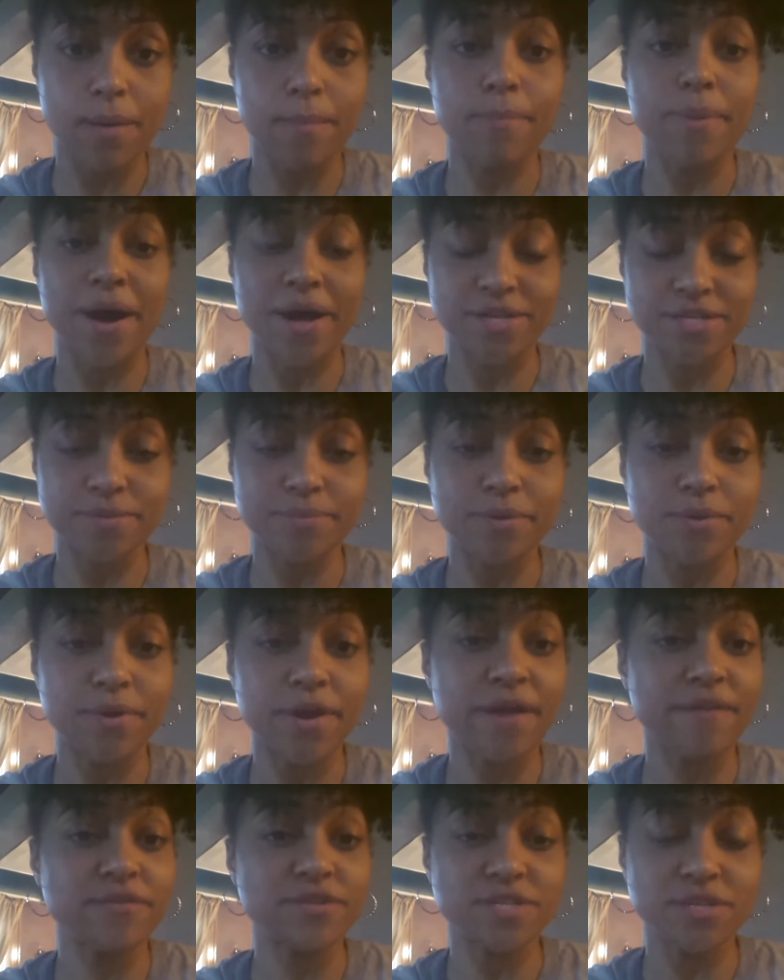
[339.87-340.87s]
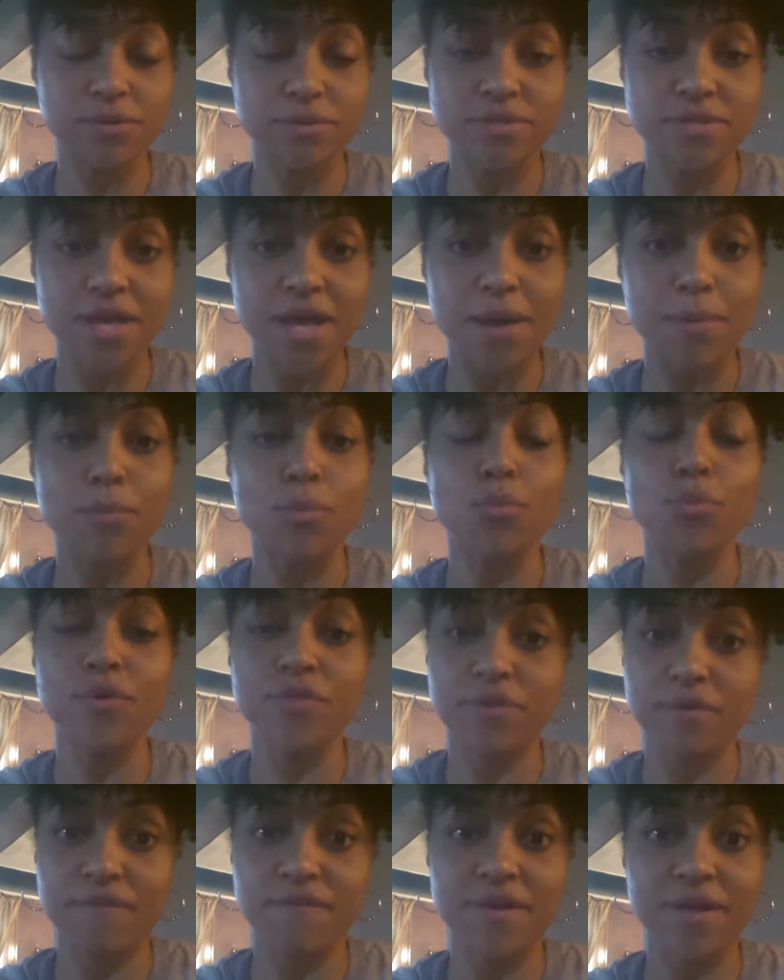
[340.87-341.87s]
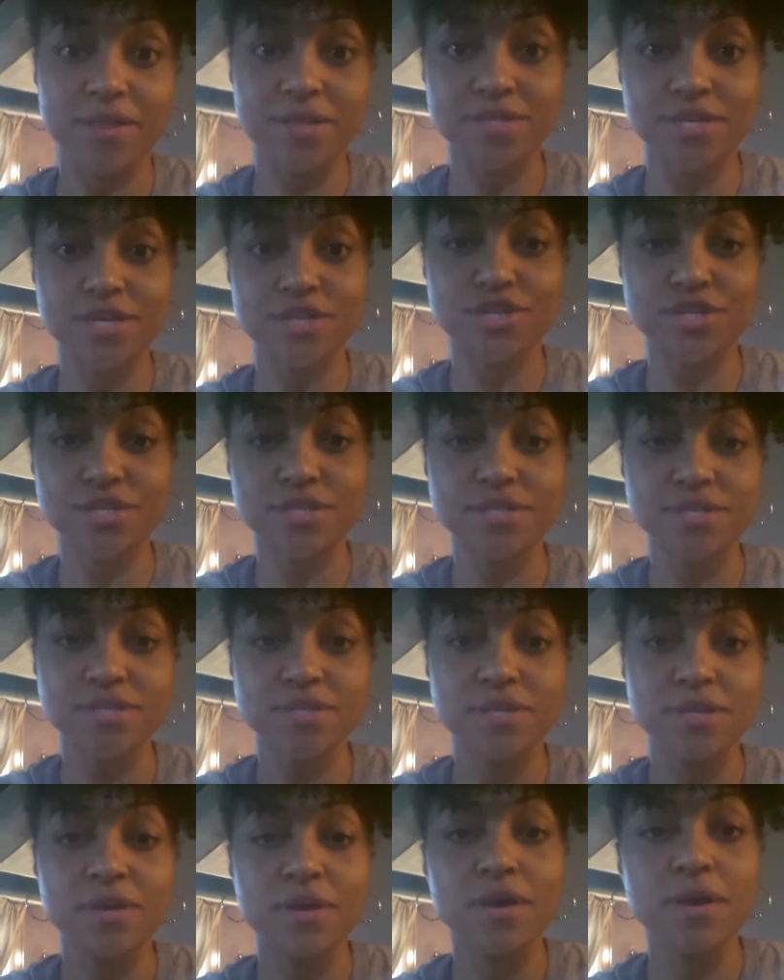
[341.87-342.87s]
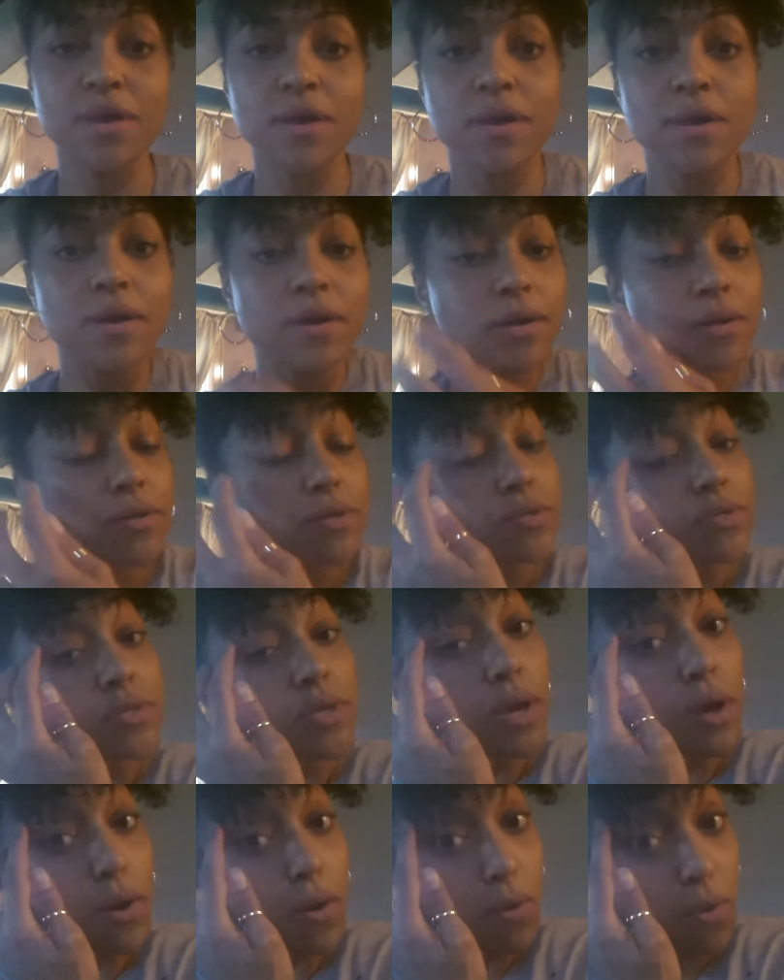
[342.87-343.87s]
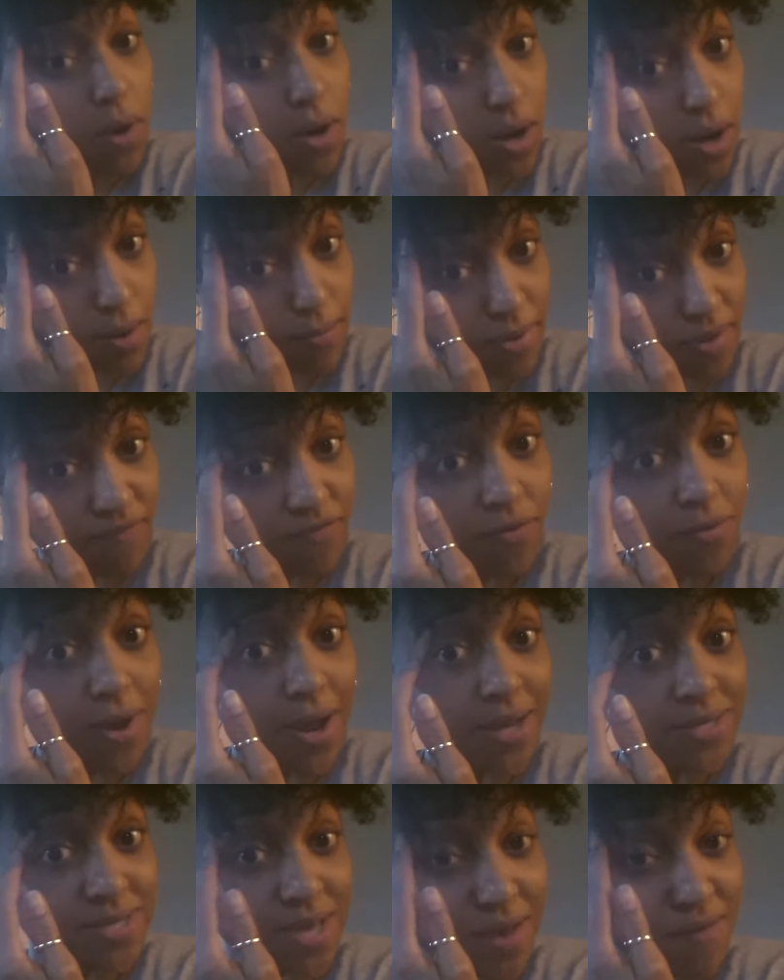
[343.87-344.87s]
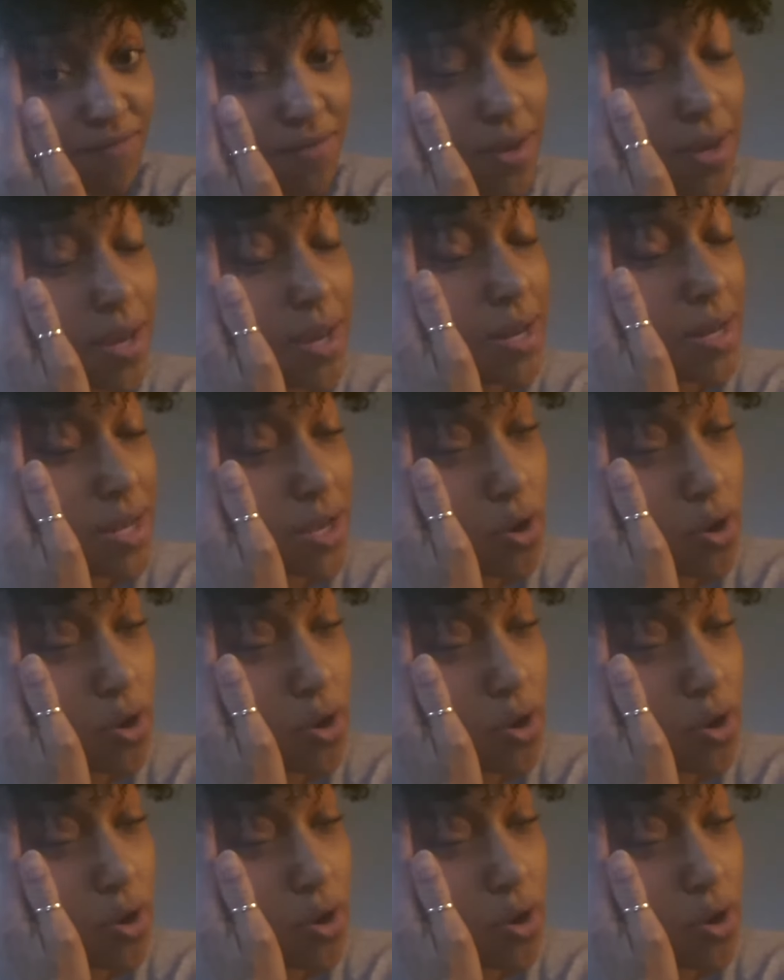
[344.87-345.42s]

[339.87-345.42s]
possible every single time with your validations. So if you guys have any